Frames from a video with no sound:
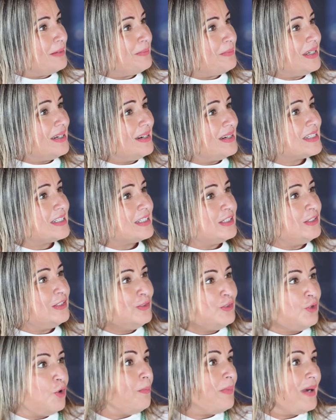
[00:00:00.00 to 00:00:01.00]
right? Because
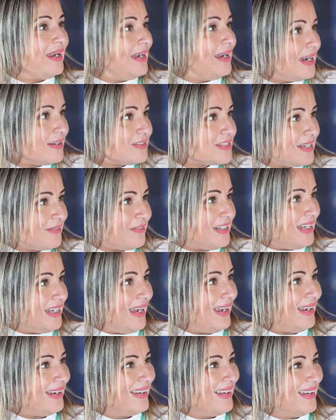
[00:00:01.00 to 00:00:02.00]
you don't buy a house every
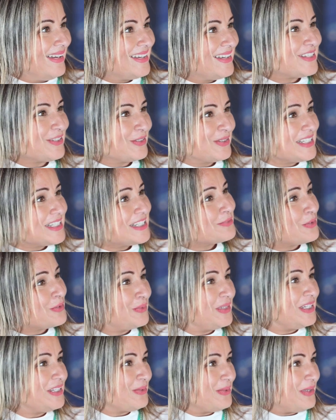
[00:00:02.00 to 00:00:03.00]
day. So this is what
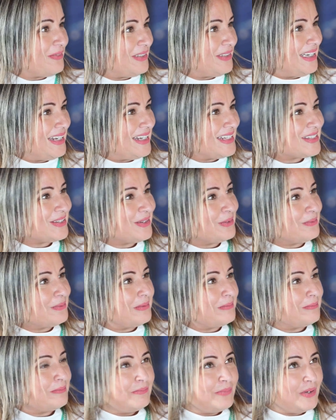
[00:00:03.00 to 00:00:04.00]
we do every day. So
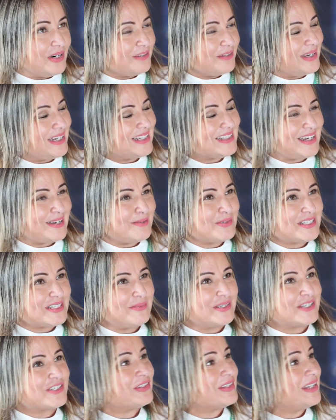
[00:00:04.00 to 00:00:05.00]
part of my job is
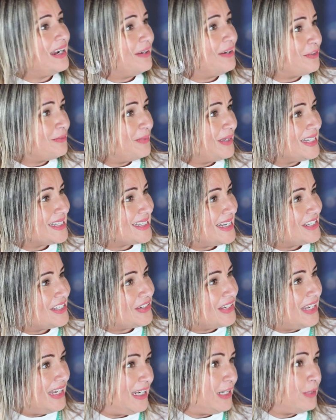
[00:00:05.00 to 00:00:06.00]
to make sure that everybody's
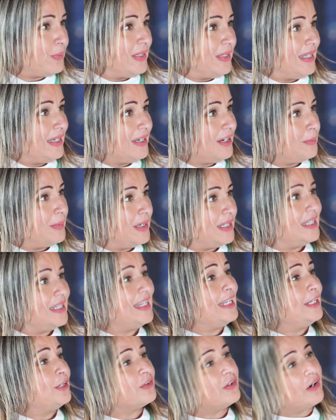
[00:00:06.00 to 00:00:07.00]
educated when they come in and
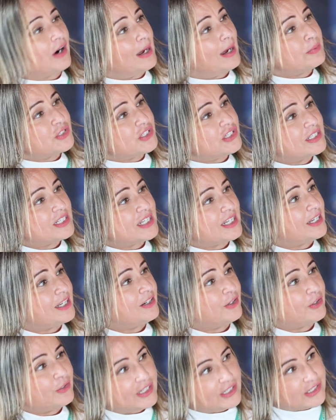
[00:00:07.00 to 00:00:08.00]
they know their options and they
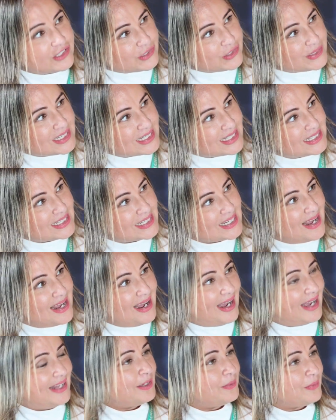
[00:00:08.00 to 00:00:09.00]
know their choices.
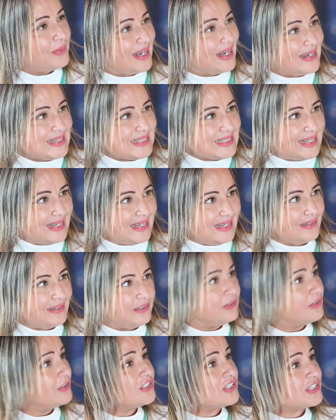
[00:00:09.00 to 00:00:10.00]
And then what I say,
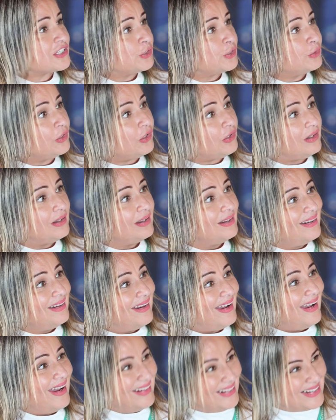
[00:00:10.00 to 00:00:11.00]
you can just Google.
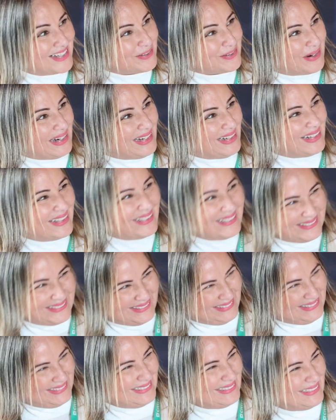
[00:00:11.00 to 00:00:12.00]
And it's right.
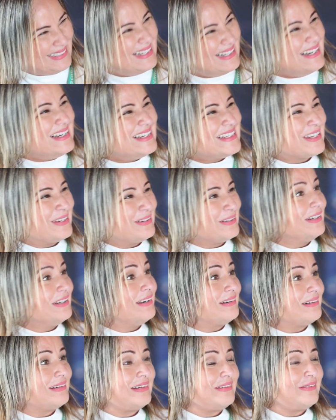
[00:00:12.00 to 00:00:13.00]
So,
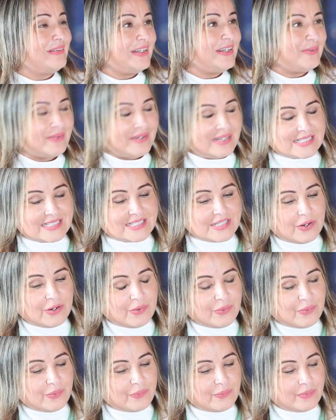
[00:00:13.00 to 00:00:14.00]
we don't.
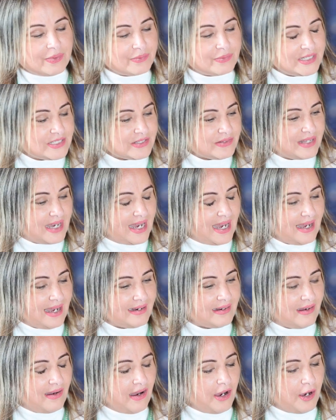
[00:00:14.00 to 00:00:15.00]
So when we do
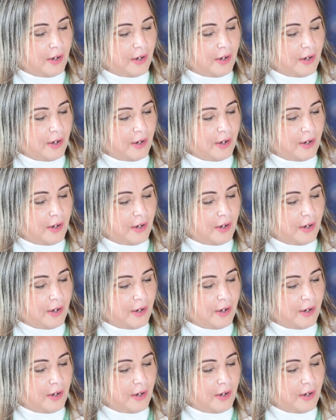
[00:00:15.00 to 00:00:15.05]
that,